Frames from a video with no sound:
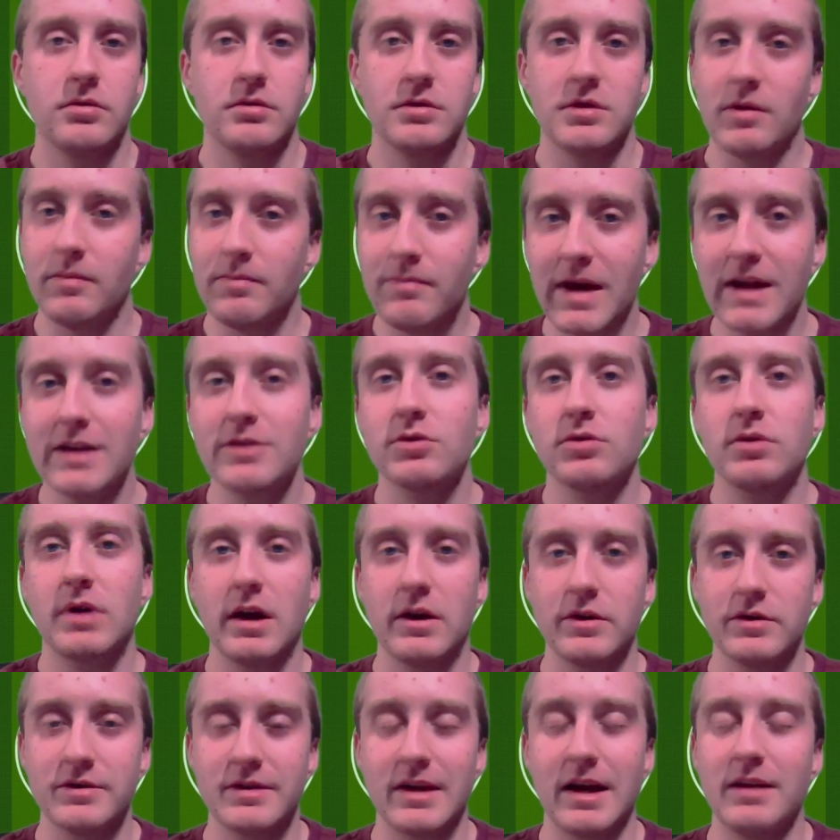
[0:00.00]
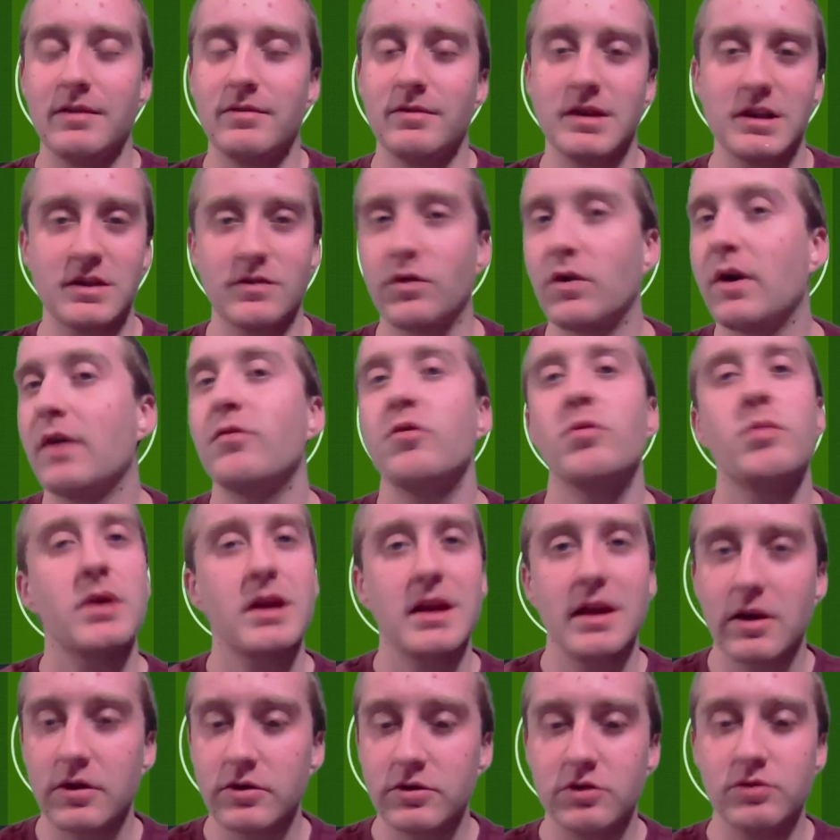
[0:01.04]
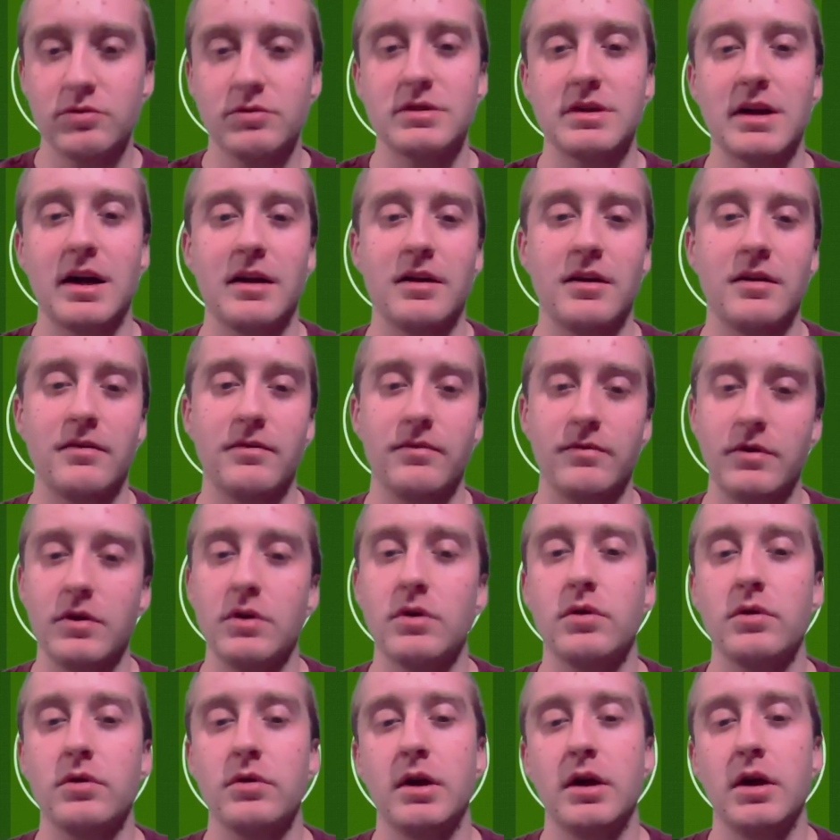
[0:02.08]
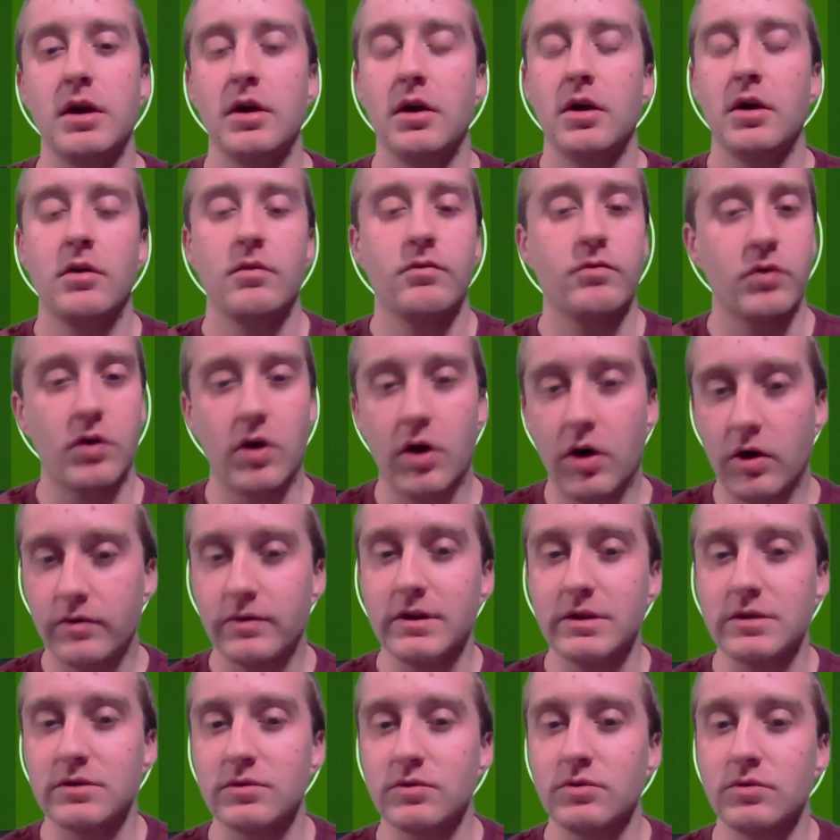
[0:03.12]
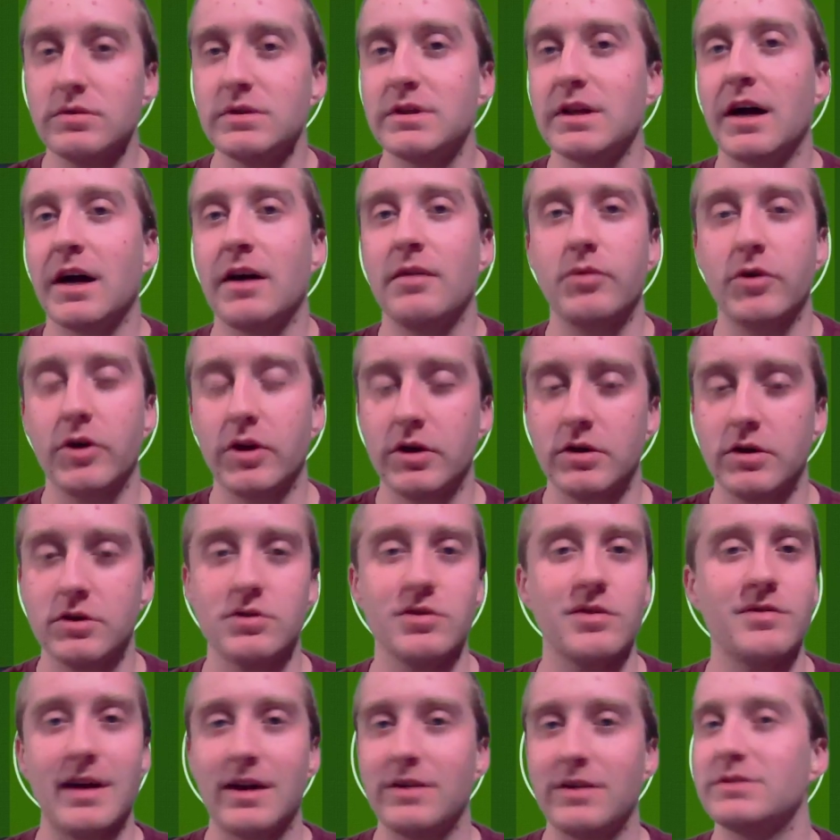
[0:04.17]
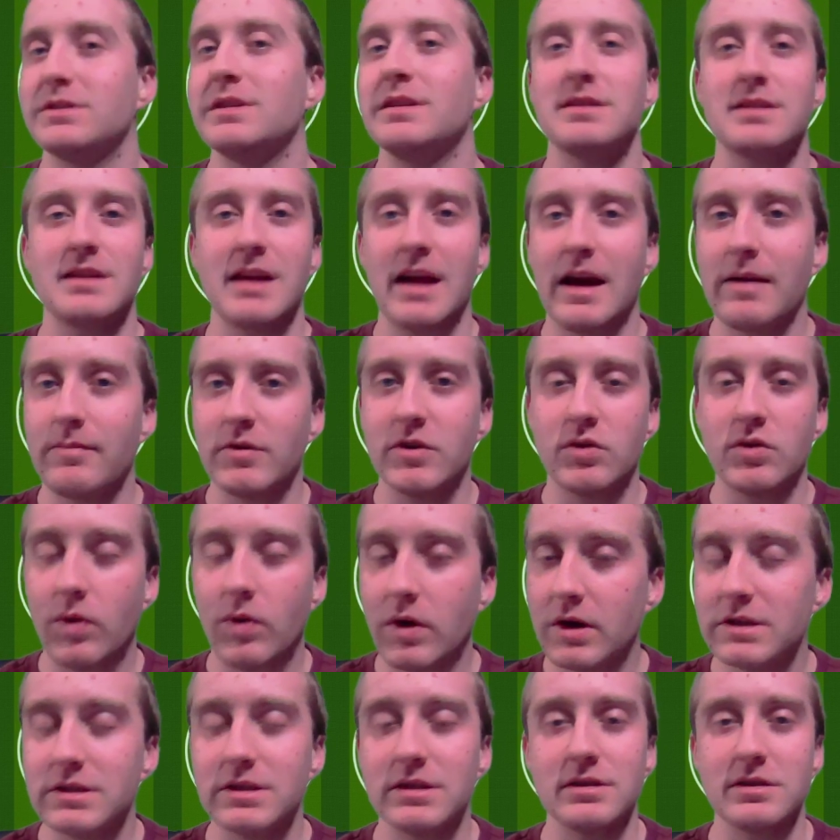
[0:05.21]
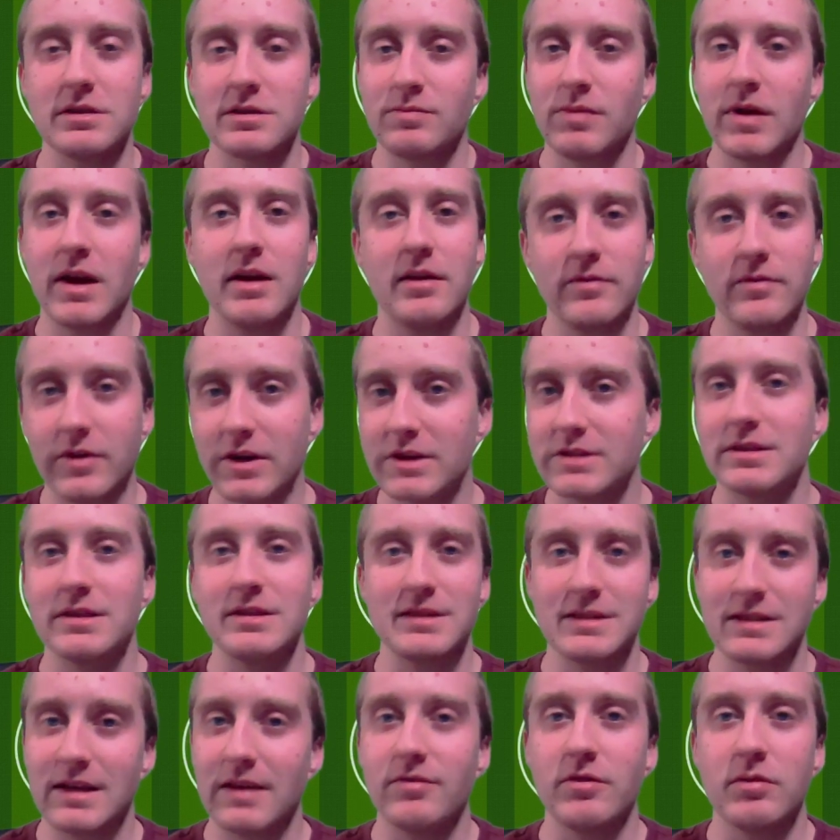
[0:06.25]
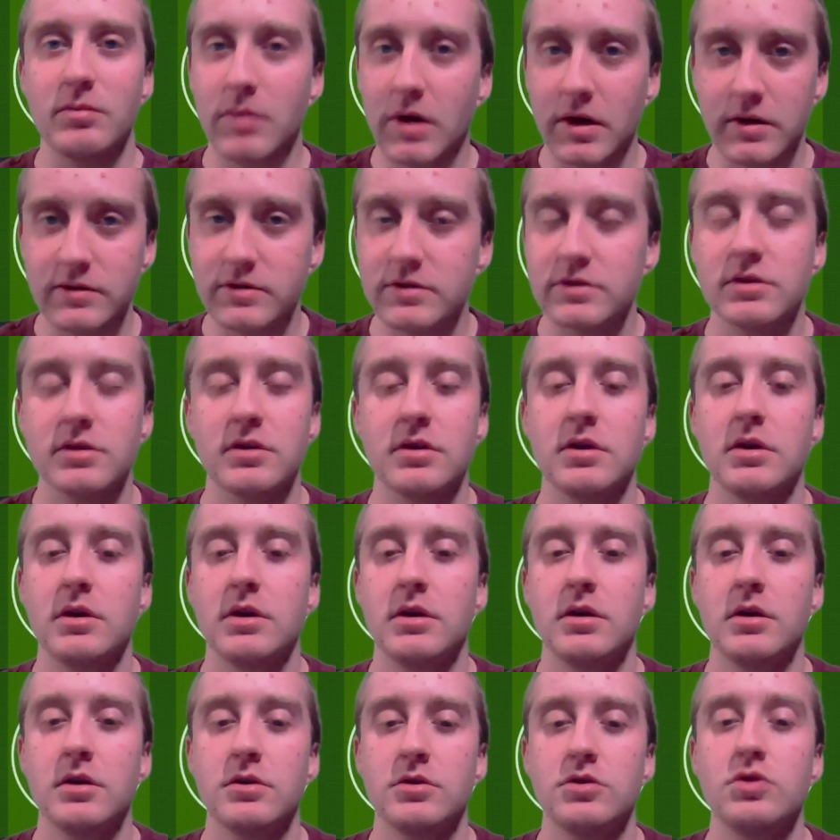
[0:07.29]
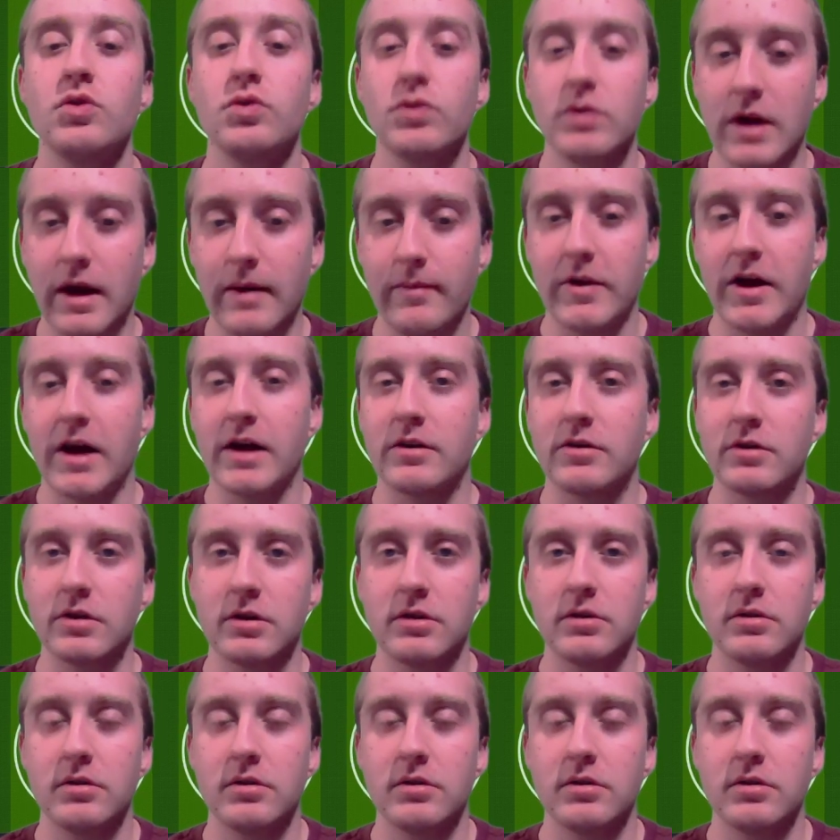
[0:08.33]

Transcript: The mental health side of this for everybody else who is on the field for all of these Luton Town players who have now seen this happen twice in the span of less than seven months to Tom Lockyer.